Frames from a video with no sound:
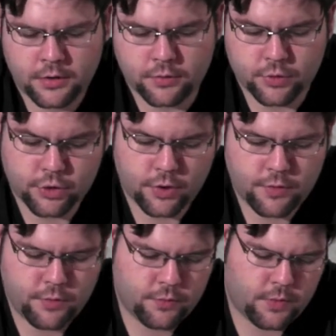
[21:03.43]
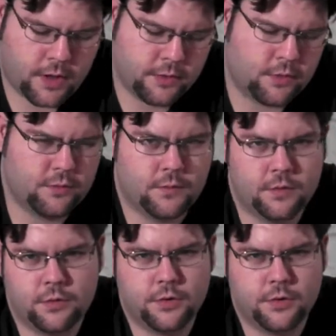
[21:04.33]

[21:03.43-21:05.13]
to show you. I don't want to